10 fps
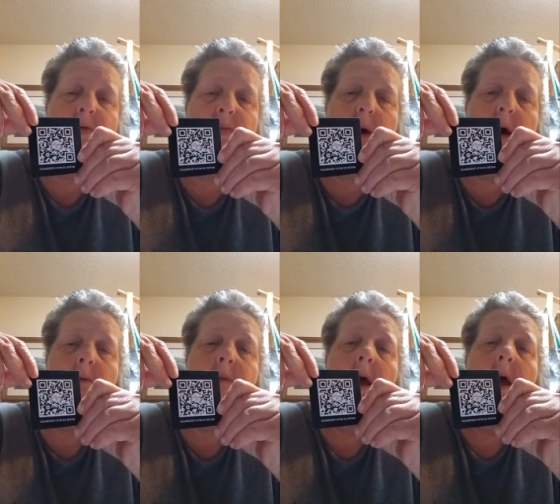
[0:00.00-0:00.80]

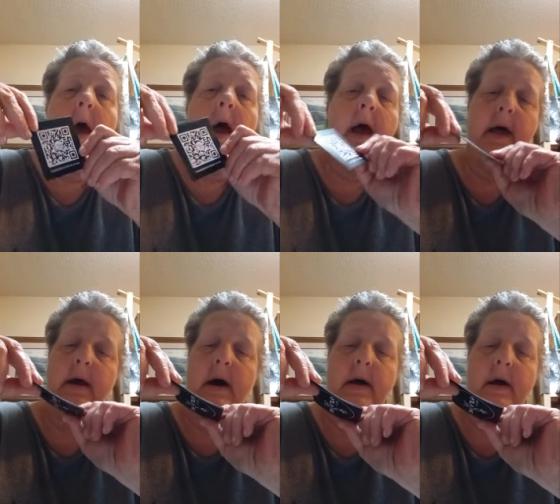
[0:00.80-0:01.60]
well, and
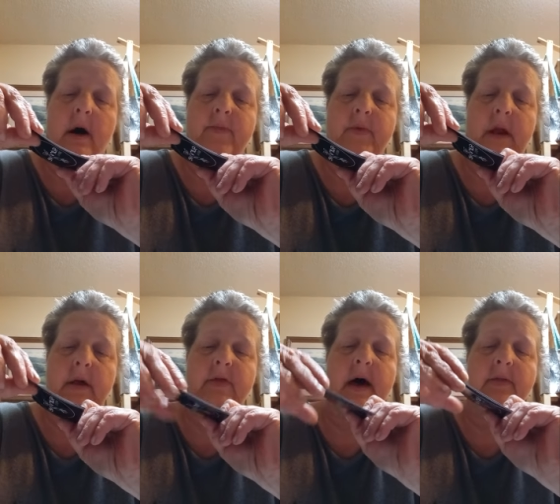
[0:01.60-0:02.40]
I also
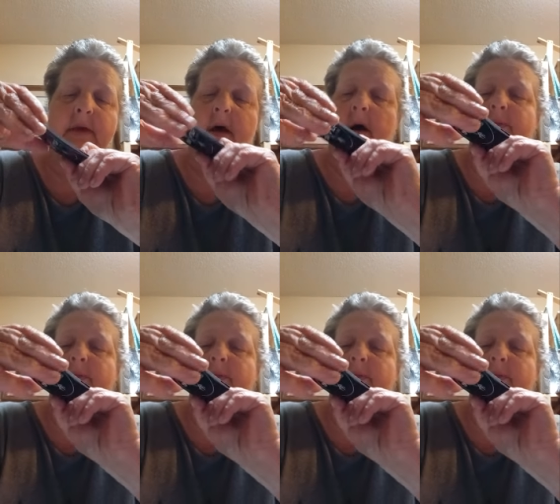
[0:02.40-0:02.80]
like that. They also